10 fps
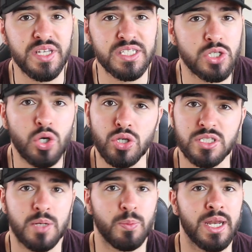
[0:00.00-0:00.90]
he's got
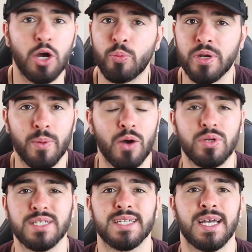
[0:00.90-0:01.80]
someone helping him out
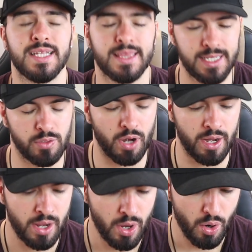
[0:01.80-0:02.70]
with this kind of thing, right?